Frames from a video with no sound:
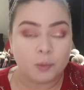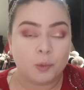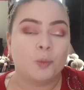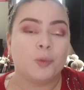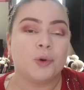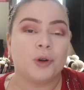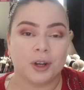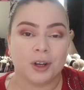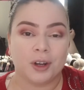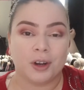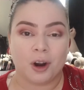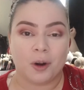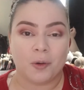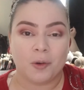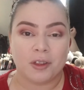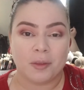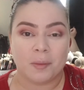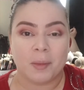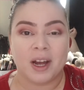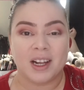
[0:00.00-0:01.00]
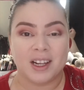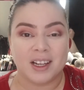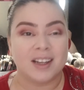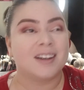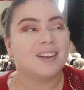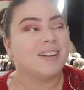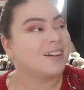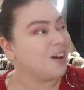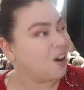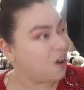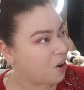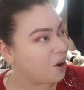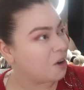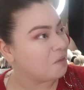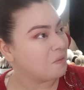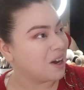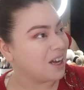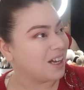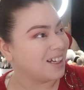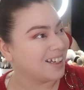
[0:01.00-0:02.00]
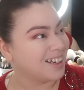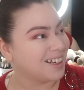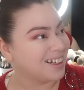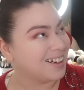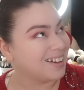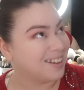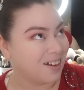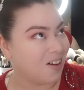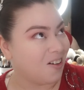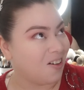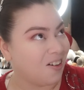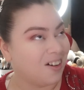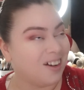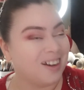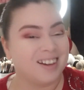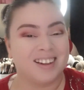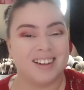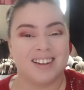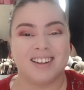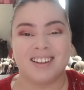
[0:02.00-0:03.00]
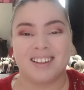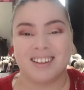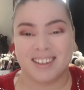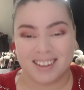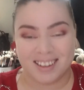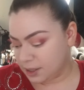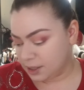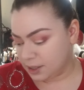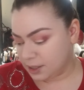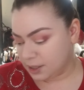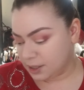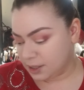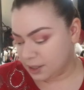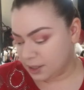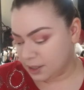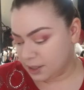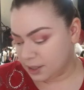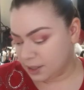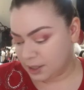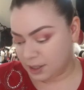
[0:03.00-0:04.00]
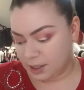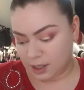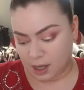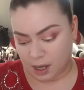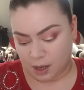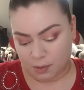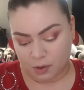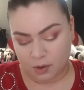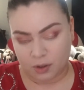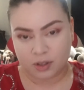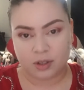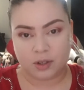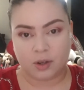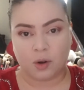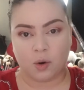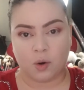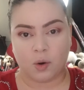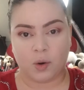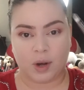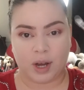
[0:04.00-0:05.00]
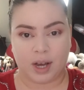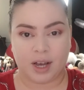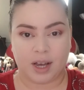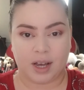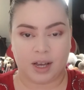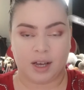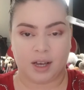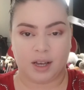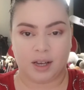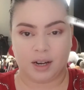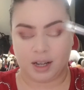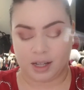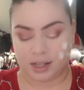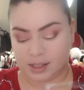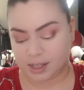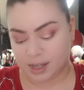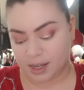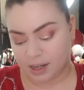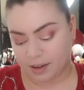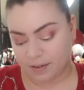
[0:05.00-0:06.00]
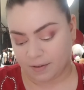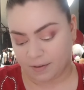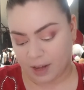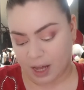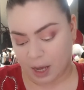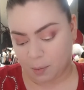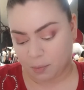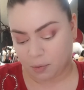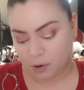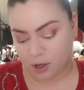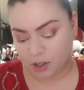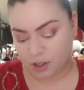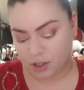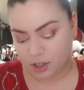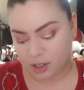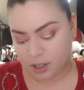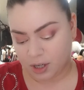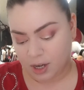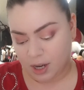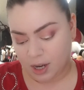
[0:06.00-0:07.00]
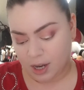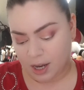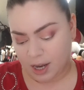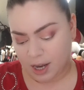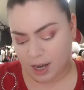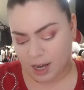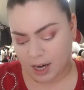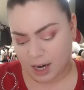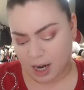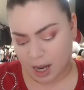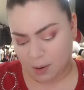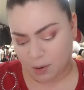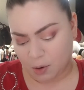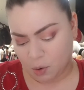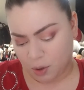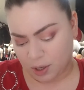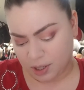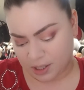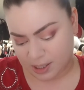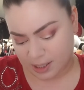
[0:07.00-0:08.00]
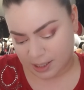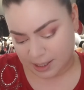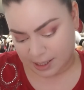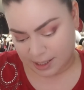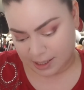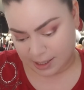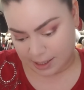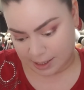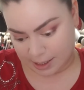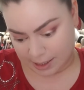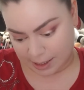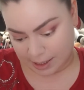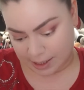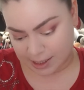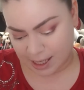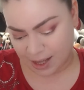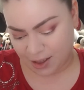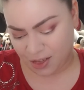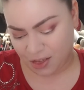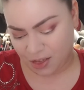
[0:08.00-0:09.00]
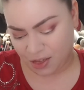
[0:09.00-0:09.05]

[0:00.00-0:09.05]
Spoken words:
Putting it on with my lid. On my lid, y'all. Just to see, I'm going to go ahead and take a flat brush, and I'm going to see, because I